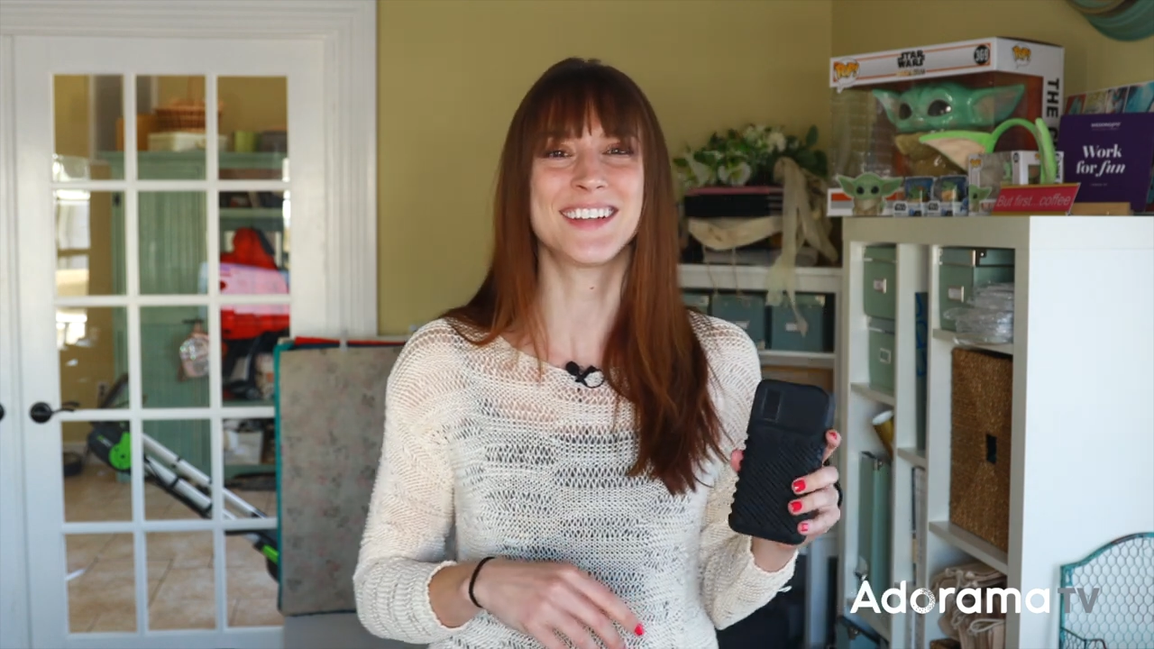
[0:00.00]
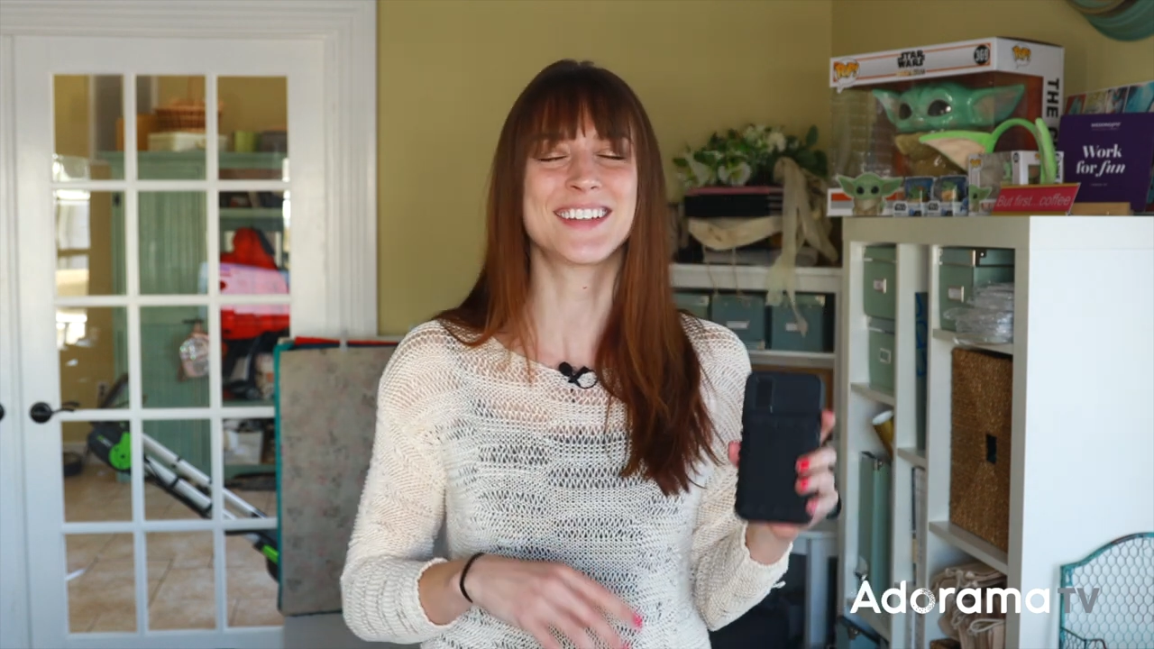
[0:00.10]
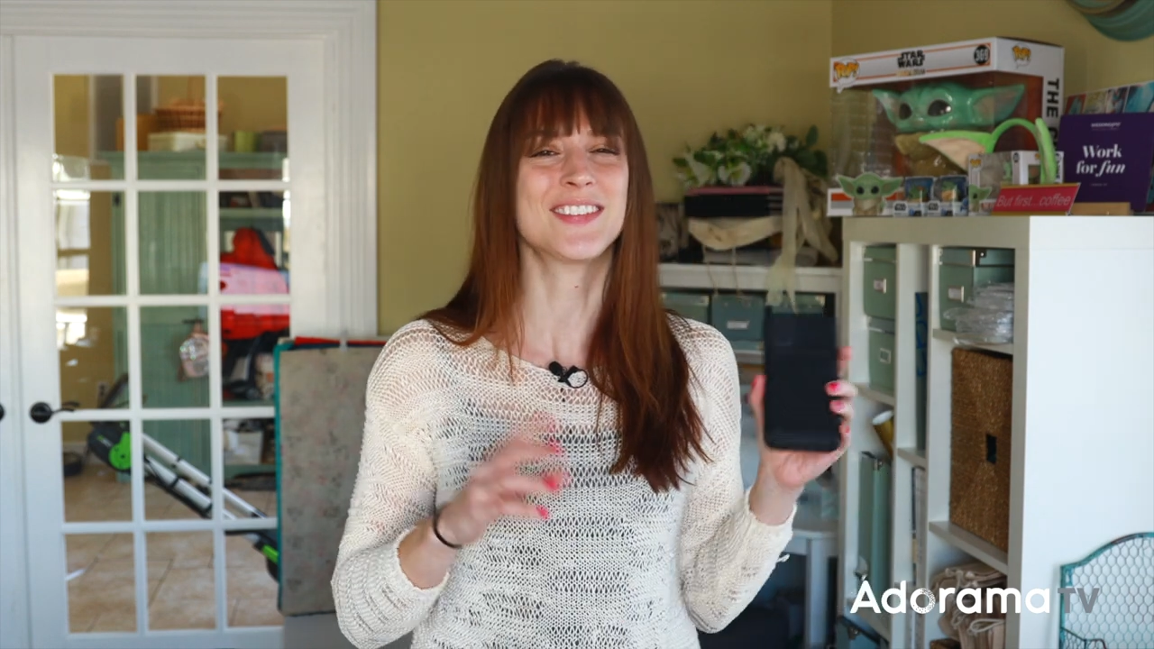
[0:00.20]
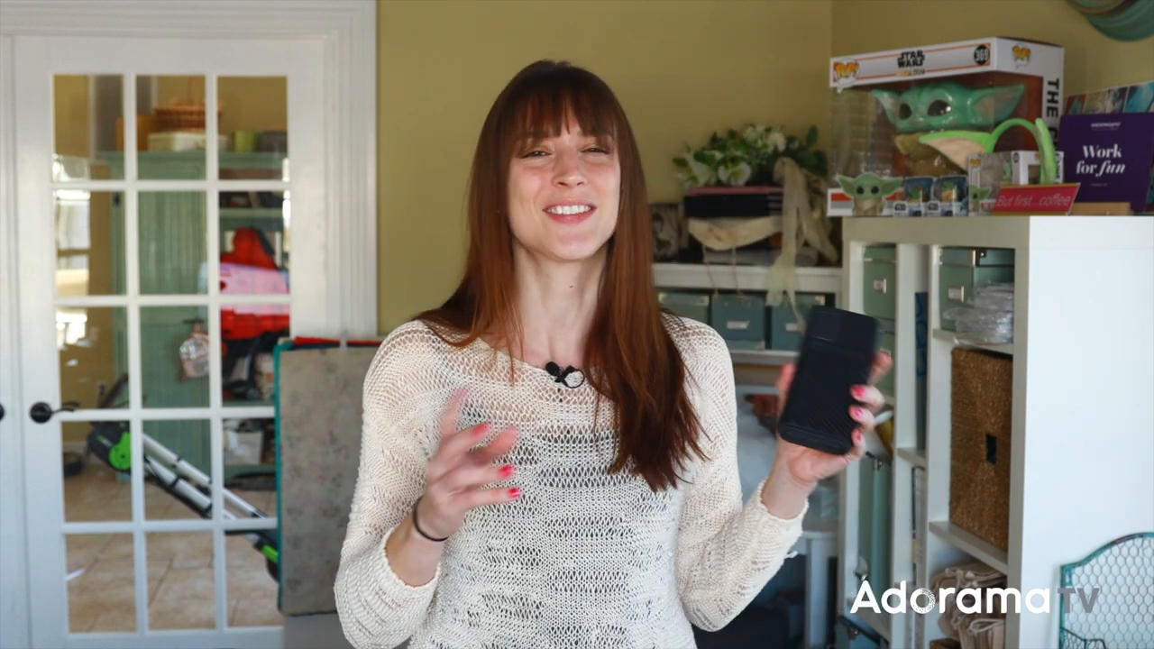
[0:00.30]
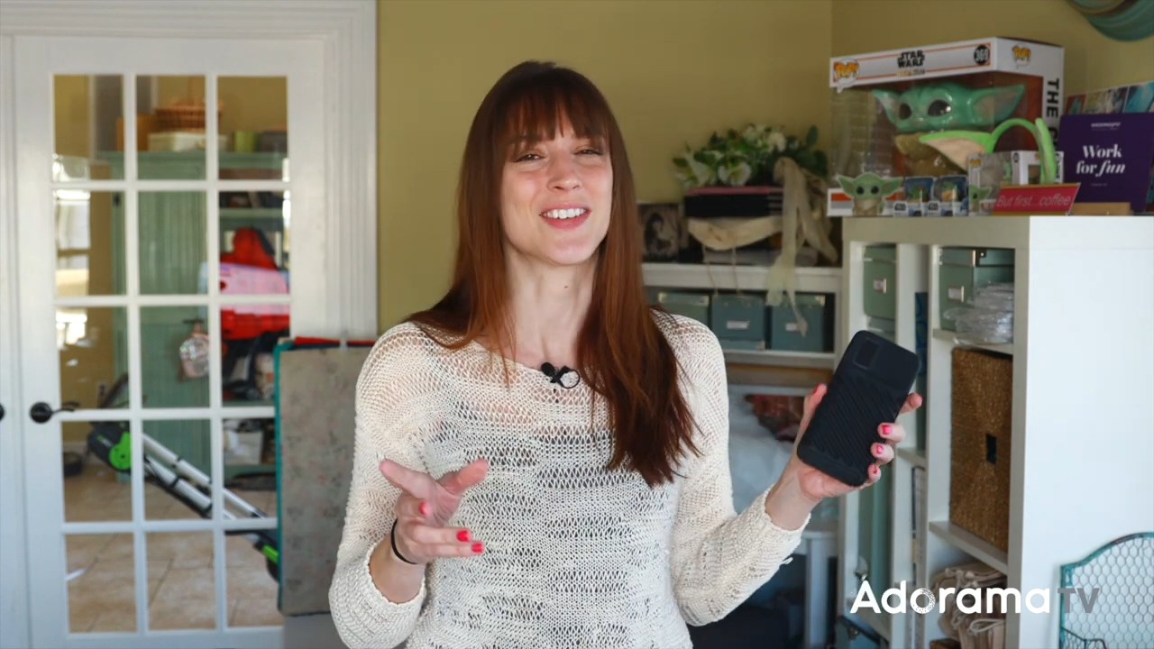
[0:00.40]

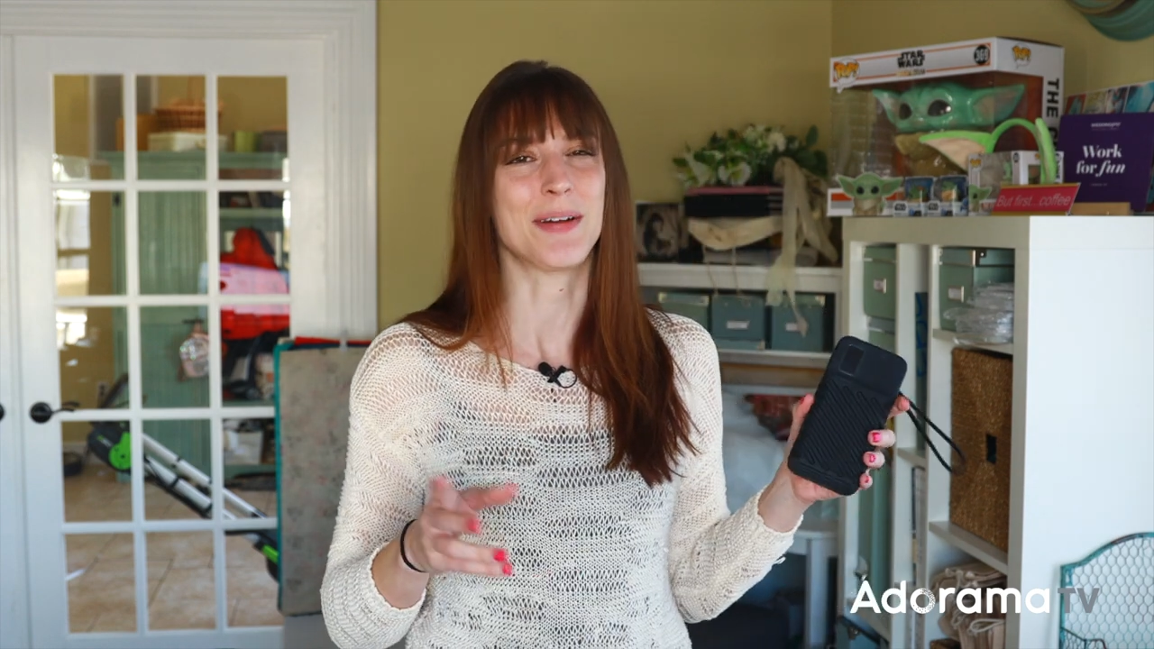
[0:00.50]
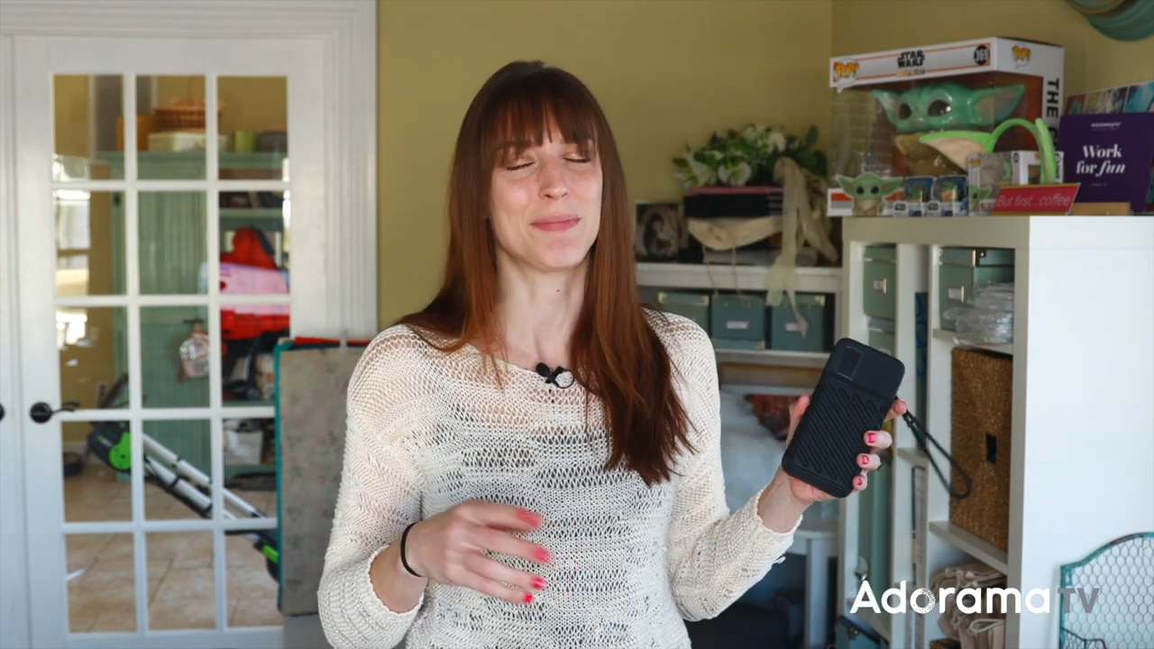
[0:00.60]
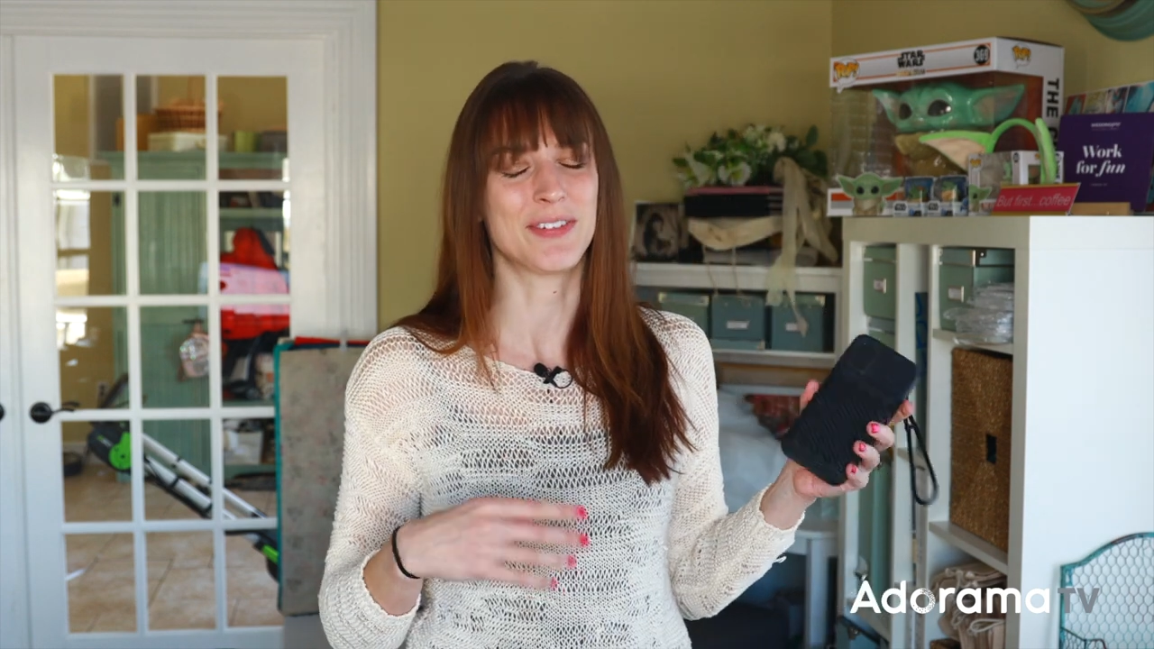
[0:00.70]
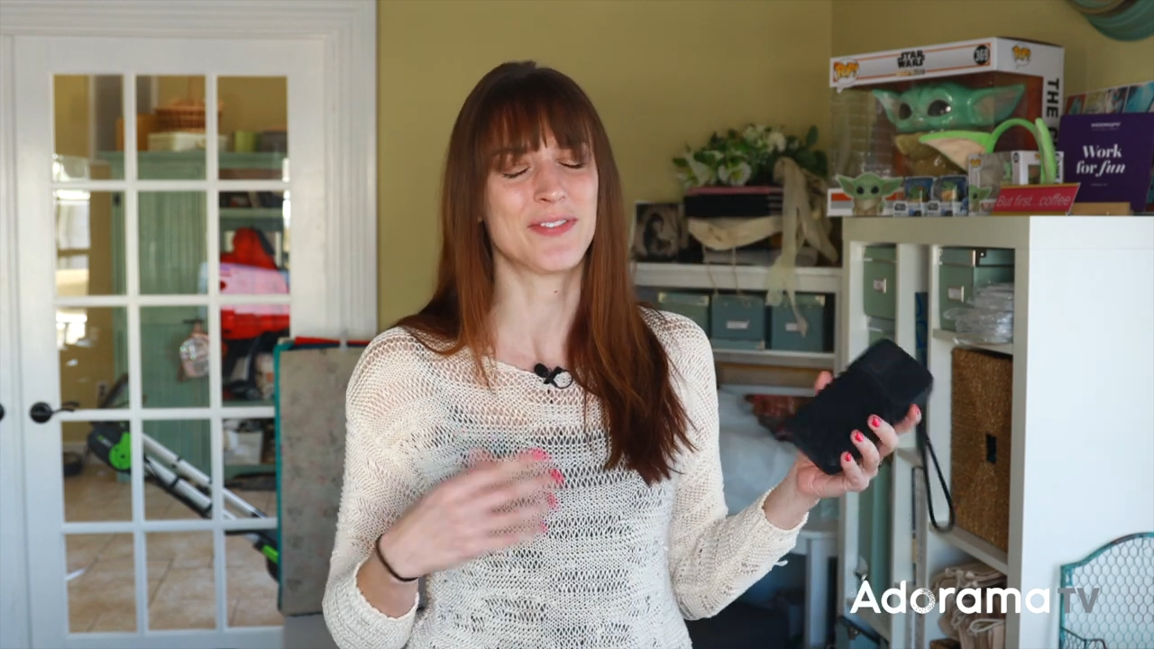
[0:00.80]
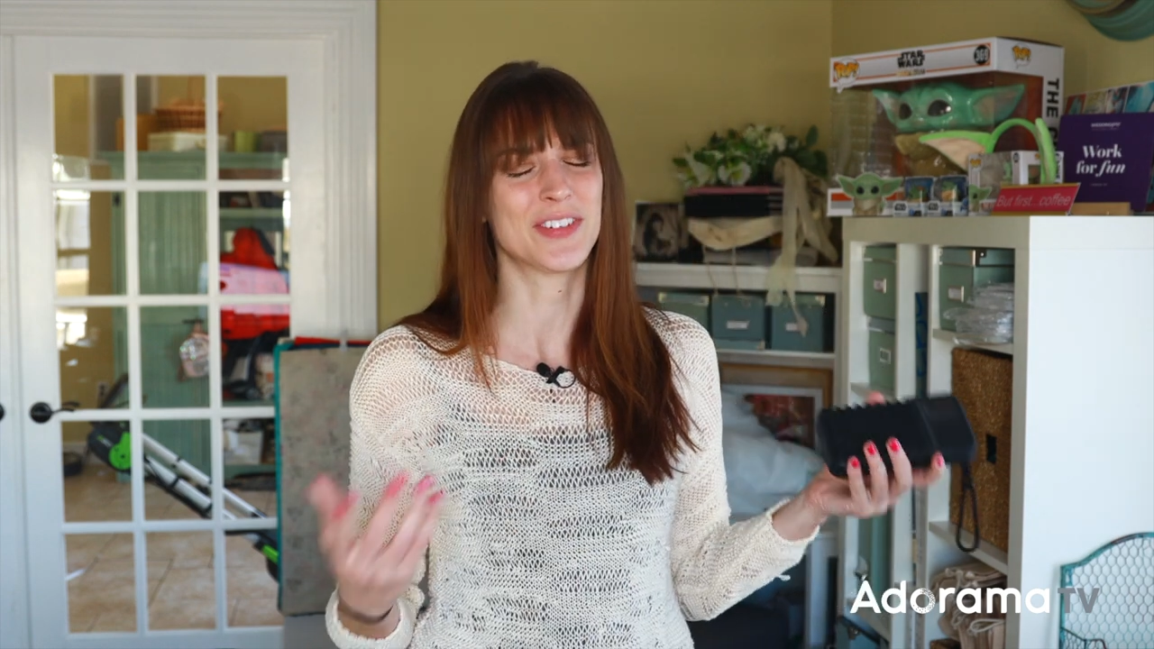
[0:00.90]
Don't
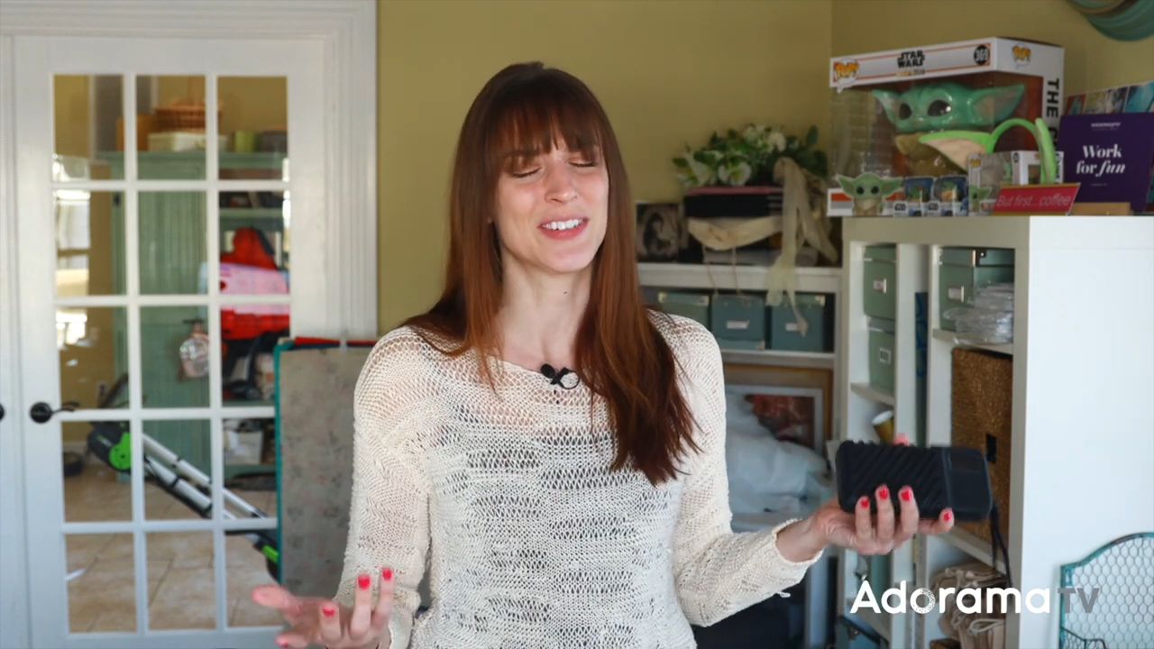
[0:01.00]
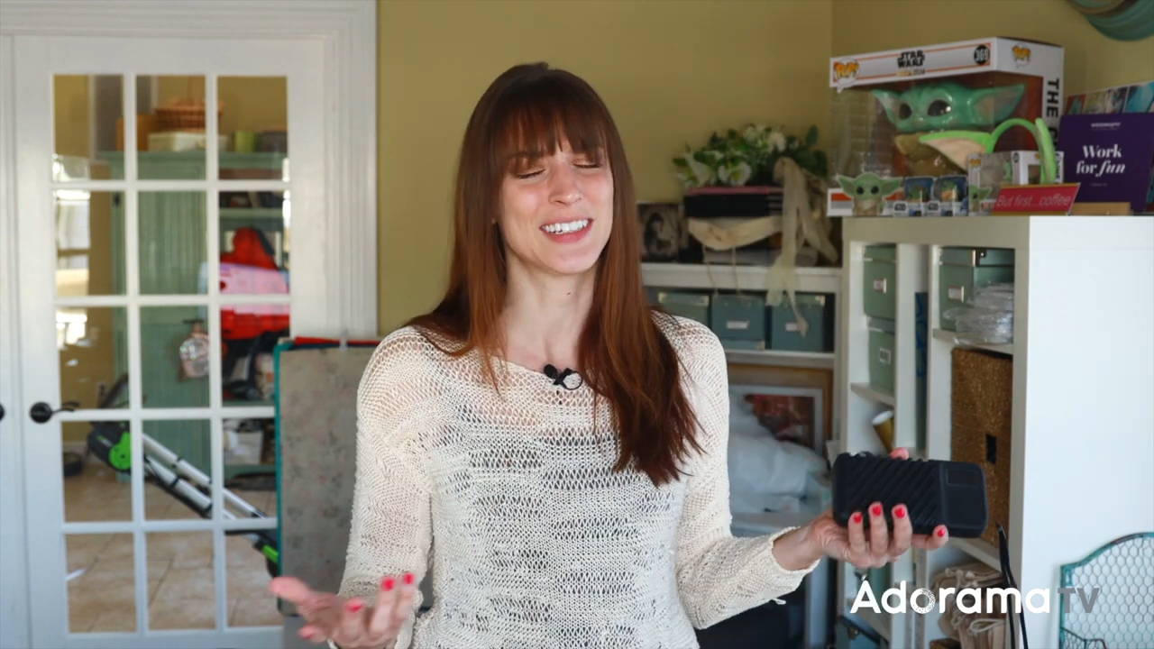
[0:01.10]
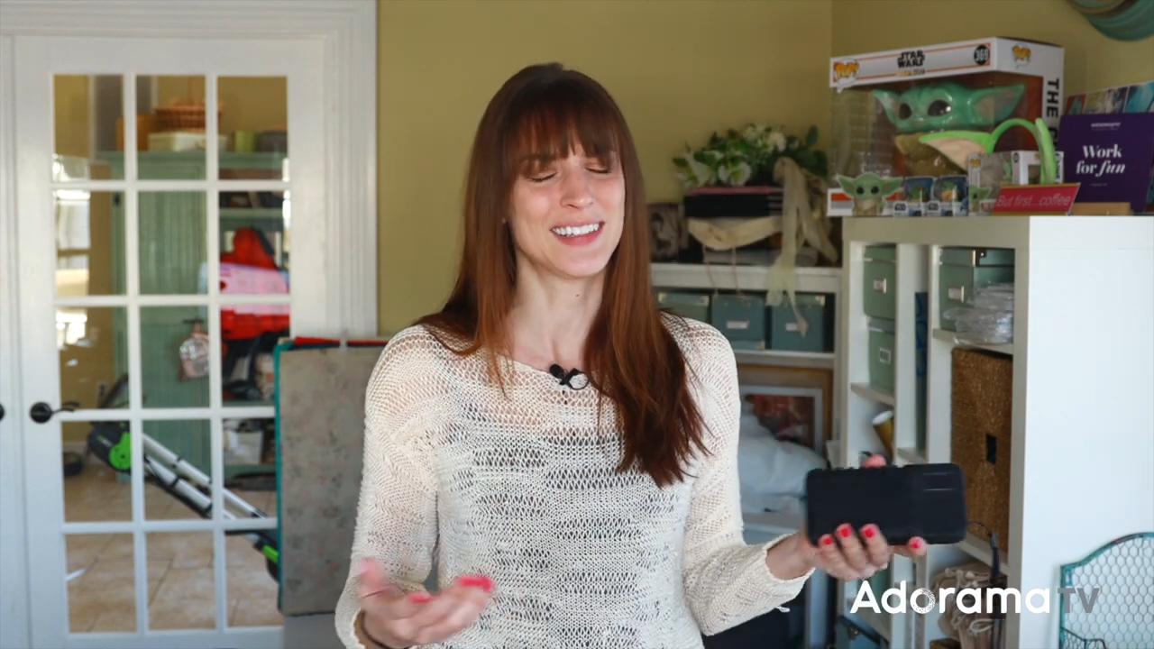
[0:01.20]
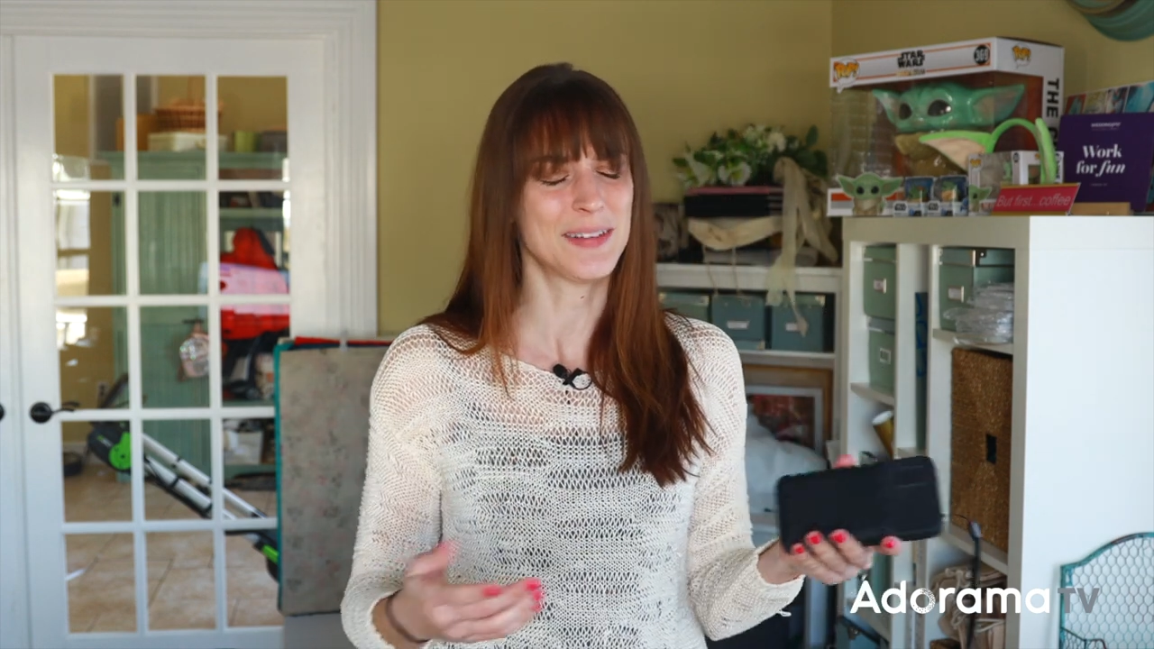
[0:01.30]
drop it, for real.